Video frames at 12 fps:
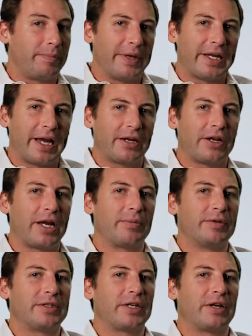big headline
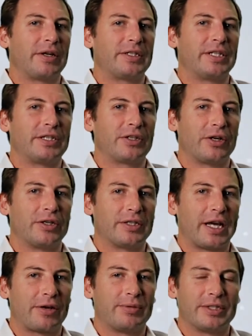was Cisco's
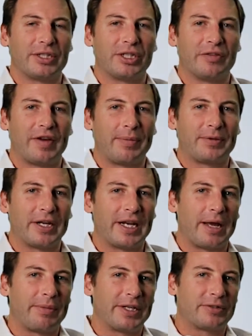acquisition of
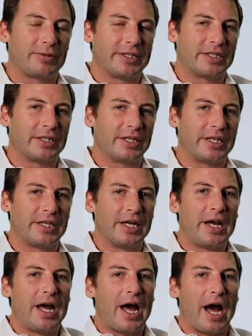AppDynamics recently.
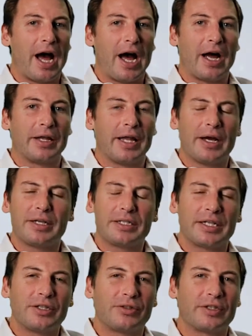That's
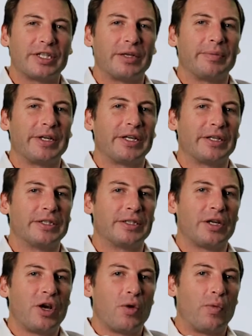interesting
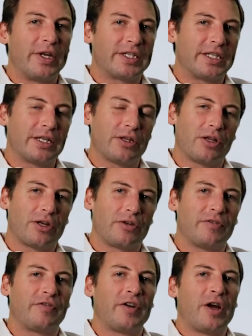because we see a lot
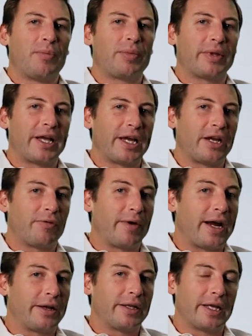of play
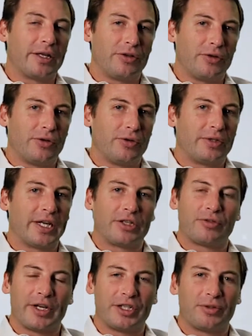around their new
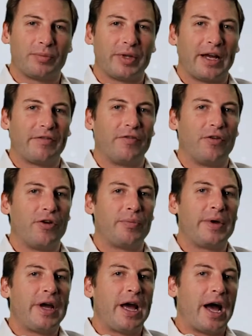tetration platform.
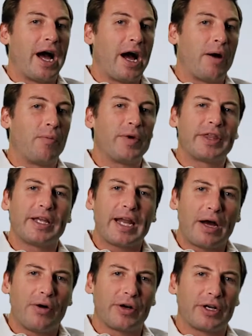Within
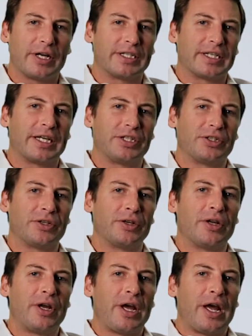our organization,
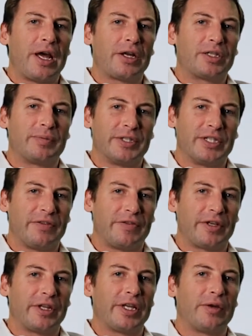
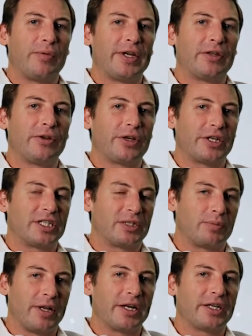specifically, we look at
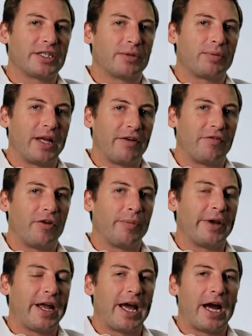Splunk as a platform
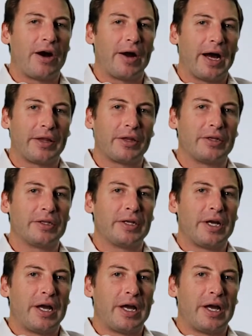and how other